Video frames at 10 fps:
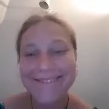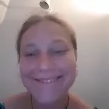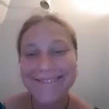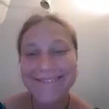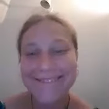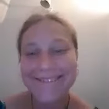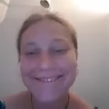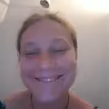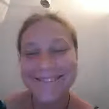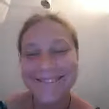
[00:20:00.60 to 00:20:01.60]

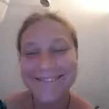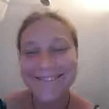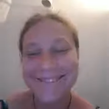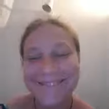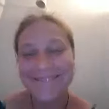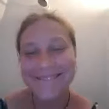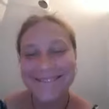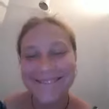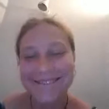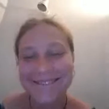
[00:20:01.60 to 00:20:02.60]

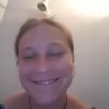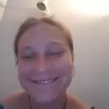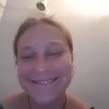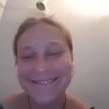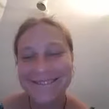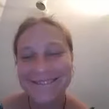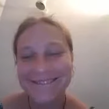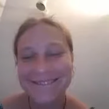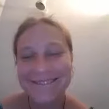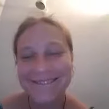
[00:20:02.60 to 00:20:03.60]

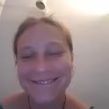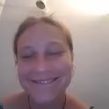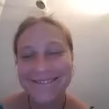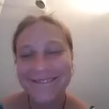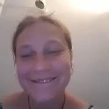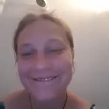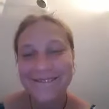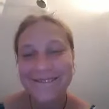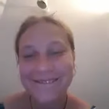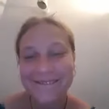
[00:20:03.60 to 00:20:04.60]

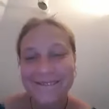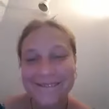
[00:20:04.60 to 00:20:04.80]
Nobody speaks.